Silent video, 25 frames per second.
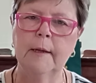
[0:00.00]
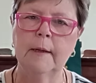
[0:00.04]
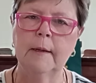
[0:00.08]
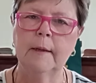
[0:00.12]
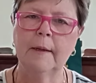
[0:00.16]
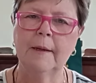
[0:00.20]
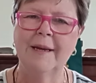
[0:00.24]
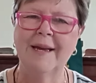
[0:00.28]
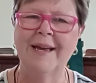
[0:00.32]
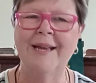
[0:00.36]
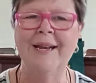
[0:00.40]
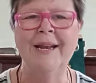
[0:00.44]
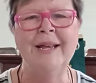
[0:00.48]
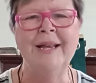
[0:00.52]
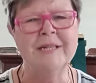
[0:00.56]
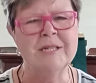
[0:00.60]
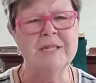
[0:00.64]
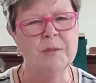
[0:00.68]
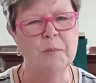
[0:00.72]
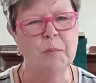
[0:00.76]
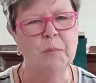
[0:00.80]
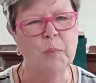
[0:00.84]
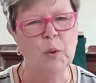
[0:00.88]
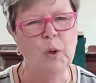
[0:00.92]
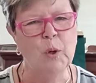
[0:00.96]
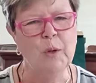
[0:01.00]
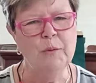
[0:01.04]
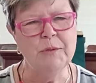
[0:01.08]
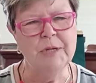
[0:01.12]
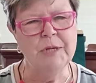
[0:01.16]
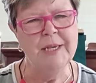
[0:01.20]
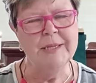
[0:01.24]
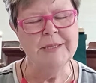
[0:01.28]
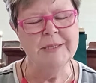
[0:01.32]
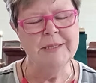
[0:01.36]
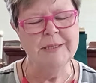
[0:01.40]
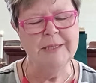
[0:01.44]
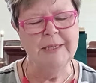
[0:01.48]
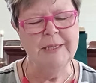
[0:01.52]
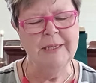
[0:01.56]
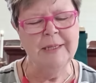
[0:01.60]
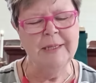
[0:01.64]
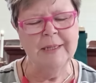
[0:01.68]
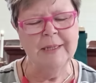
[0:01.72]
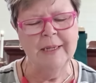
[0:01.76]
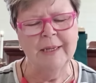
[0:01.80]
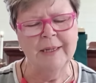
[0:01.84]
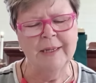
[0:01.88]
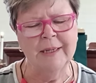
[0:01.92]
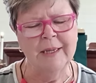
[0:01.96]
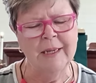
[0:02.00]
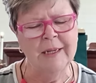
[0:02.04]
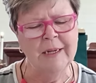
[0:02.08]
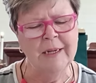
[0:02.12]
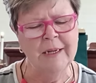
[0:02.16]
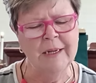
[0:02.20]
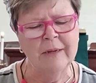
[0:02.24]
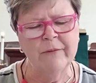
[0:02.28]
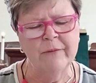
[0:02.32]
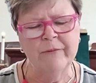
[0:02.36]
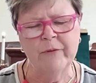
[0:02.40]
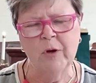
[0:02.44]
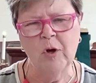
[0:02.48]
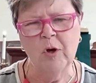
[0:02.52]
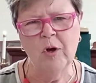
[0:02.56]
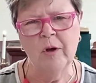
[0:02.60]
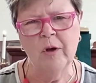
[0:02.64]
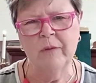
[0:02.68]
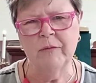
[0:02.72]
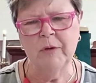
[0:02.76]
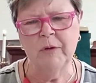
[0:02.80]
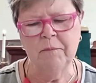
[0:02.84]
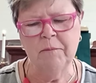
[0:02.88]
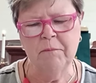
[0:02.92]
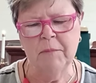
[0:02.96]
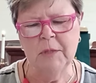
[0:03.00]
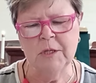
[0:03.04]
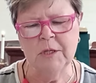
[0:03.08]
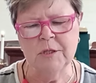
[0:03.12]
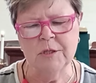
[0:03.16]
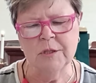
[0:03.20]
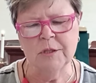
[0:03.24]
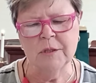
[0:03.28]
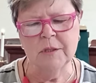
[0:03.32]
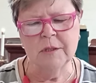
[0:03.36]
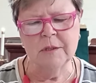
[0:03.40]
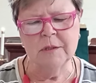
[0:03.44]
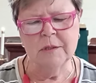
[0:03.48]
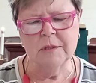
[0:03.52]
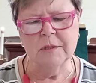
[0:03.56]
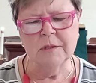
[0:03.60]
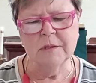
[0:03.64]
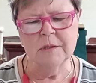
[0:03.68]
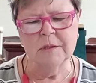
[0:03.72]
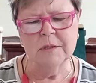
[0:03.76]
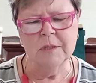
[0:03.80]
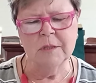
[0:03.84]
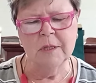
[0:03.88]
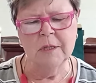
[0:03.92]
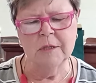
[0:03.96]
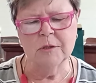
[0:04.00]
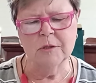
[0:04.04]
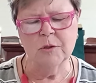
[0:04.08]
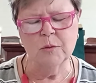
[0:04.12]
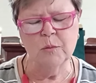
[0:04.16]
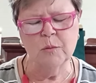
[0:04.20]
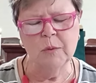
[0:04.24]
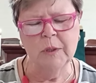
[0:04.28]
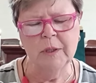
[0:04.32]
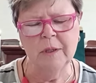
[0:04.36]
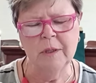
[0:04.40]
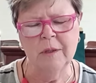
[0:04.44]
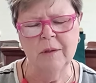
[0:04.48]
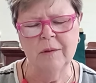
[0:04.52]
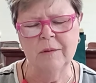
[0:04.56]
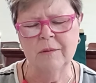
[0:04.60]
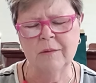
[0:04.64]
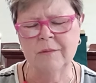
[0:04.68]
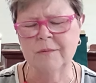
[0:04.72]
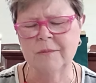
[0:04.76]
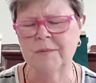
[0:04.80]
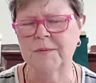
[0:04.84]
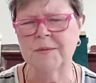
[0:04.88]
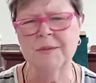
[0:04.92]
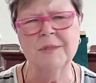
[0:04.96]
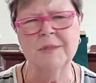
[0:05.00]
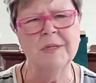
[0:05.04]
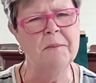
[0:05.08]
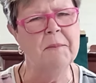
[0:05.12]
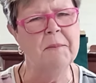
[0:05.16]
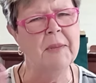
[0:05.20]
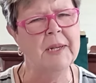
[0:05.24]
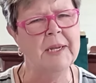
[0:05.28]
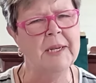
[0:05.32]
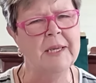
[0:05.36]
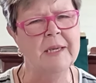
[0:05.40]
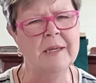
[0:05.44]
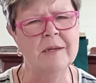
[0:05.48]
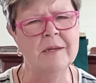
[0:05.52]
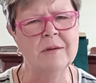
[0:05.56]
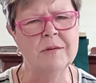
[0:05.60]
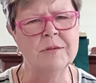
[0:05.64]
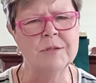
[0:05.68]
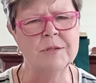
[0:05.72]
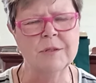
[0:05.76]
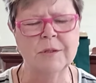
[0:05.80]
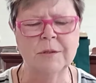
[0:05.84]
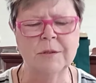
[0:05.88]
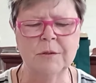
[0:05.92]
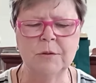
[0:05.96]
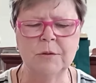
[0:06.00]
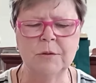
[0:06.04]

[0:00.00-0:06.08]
And as to protesting and getting involved in missions and such, well, somebody else can do